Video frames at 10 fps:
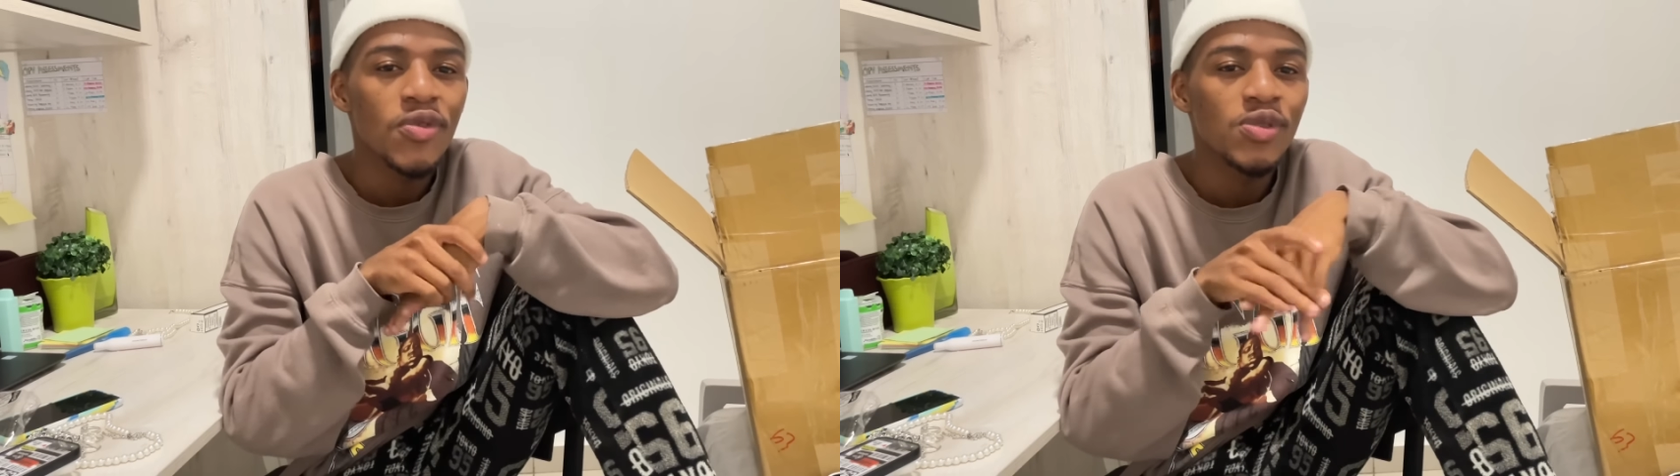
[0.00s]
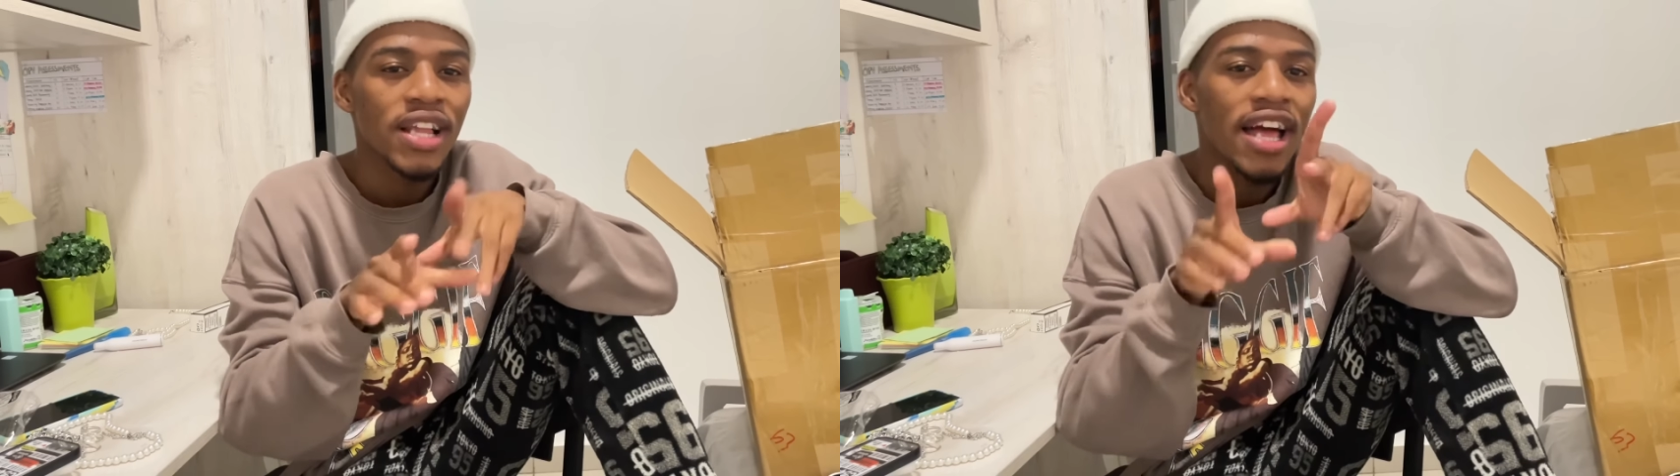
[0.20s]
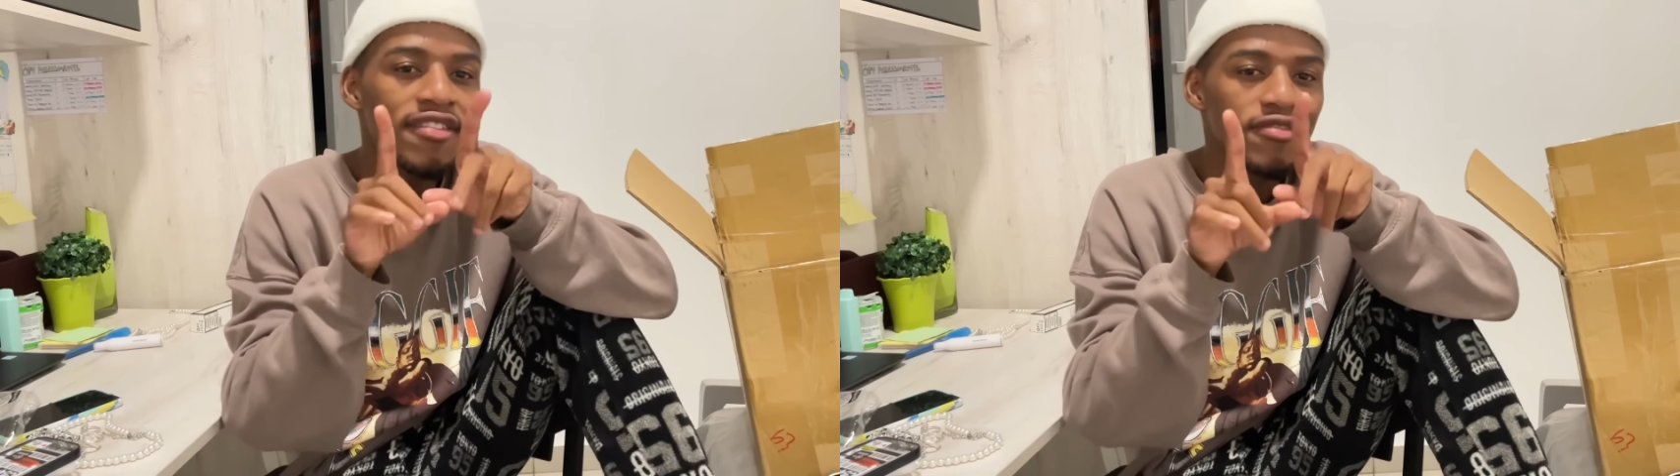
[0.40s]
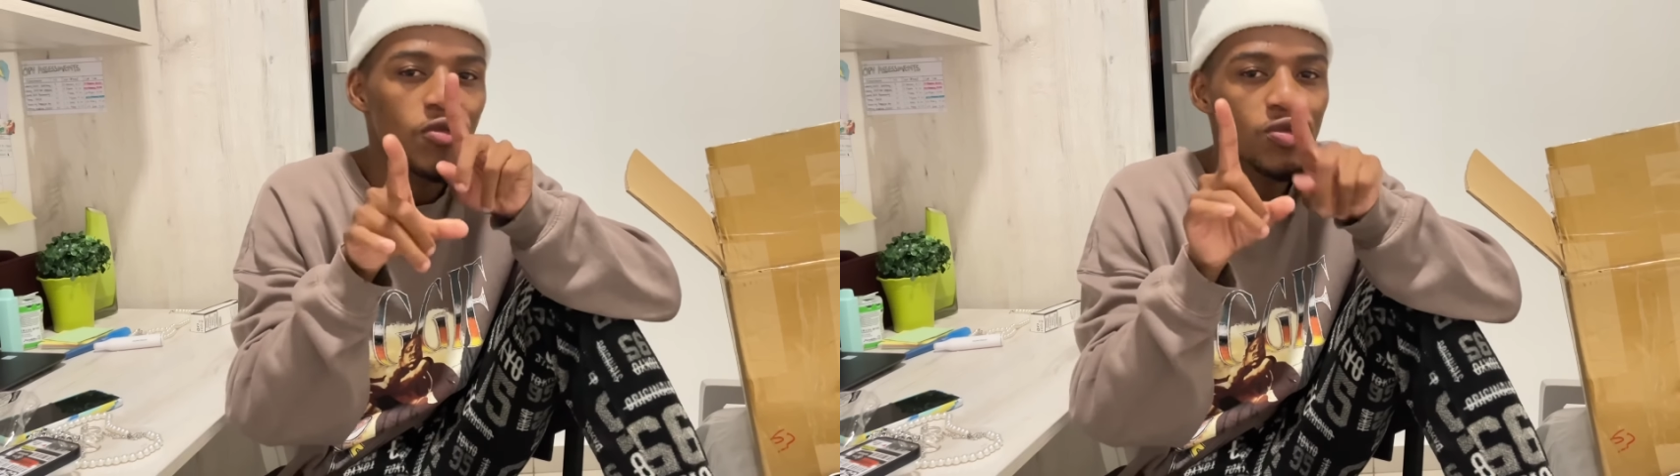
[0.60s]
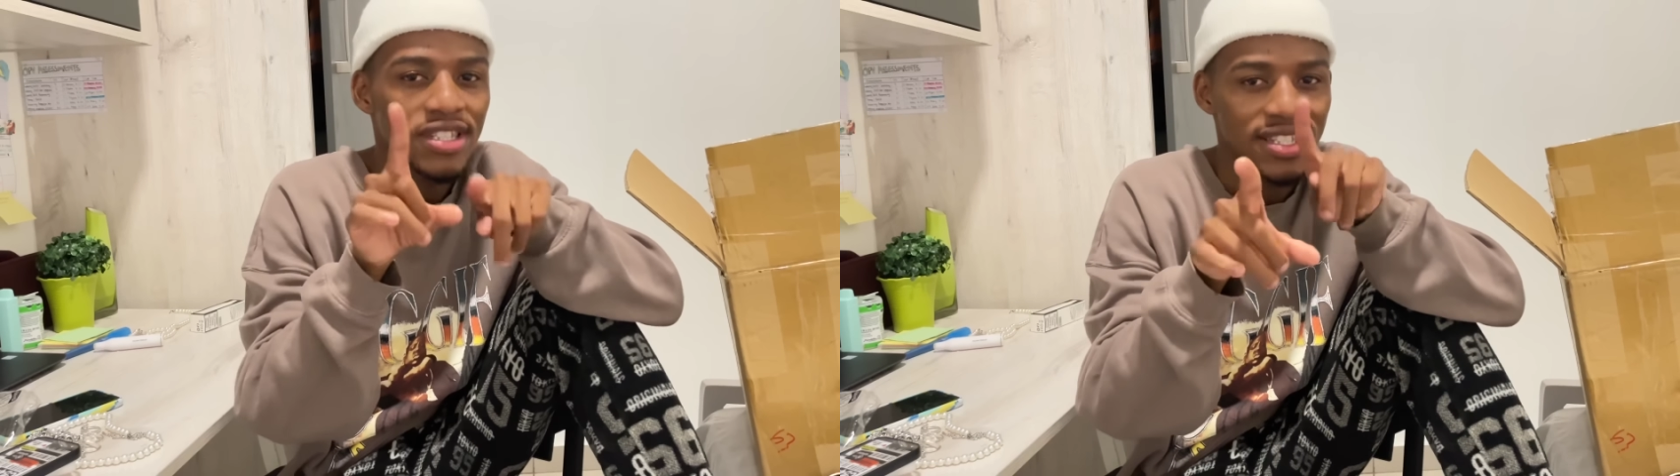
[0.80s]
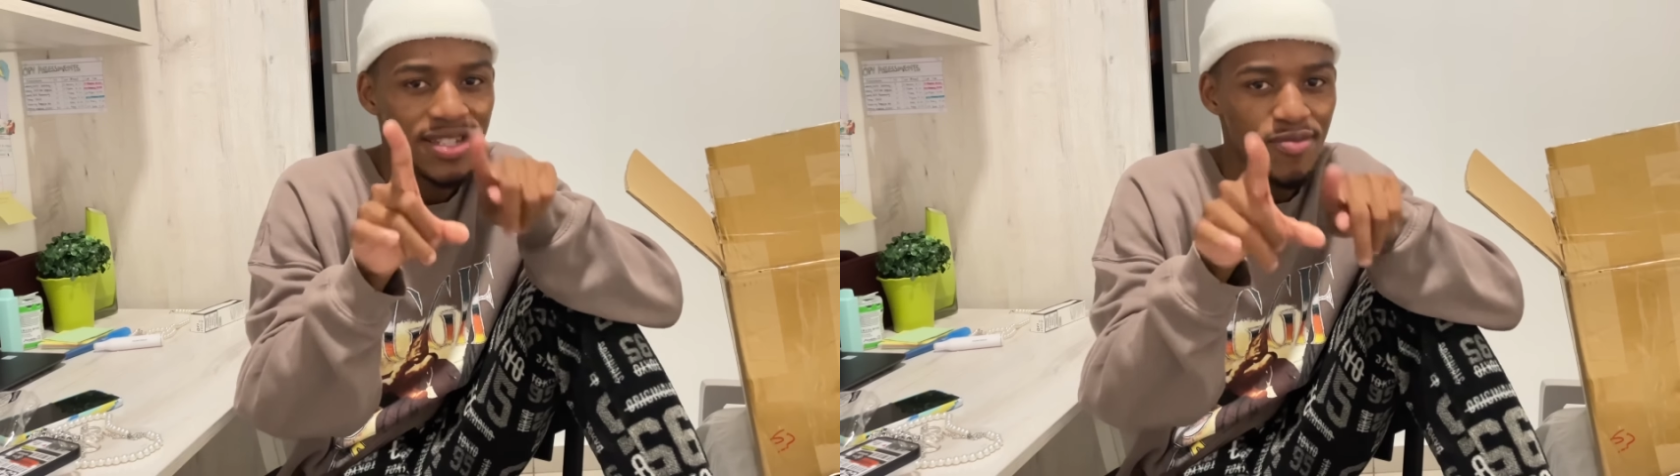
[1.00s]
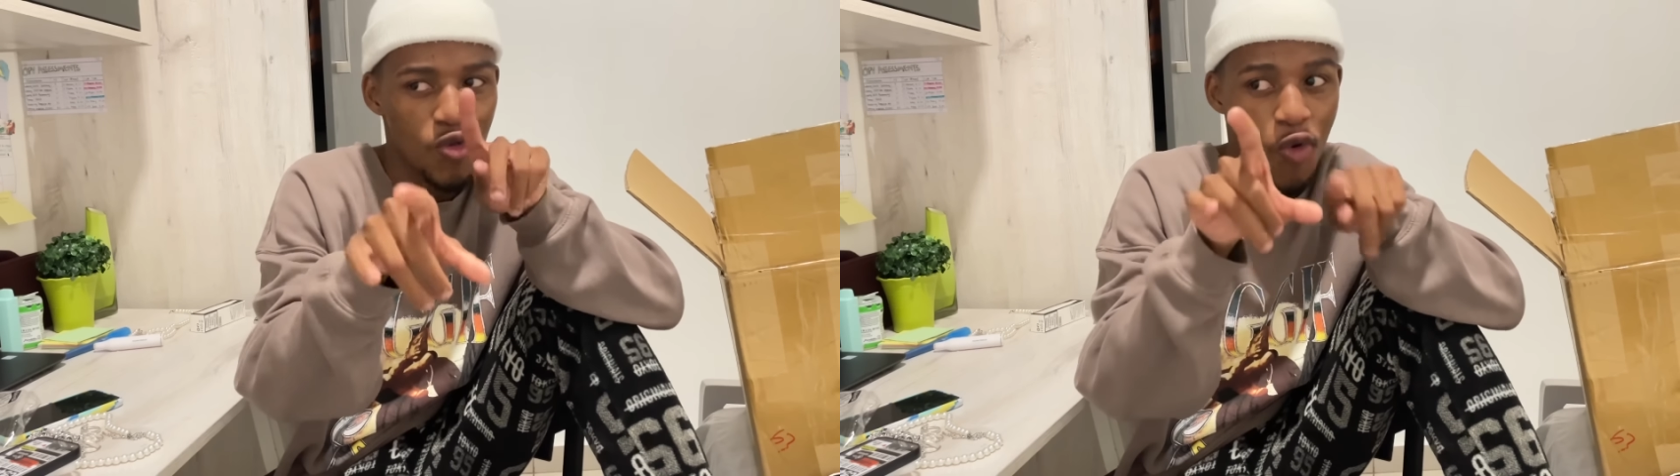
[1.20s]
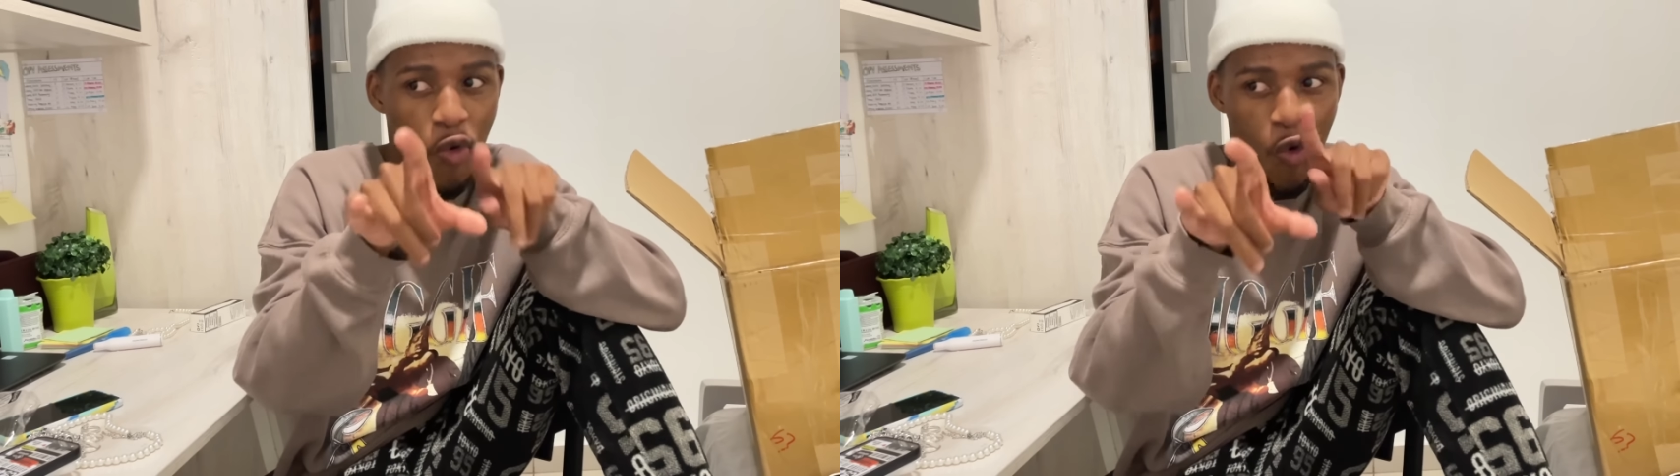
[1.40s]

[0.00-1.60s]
will have Stimlo.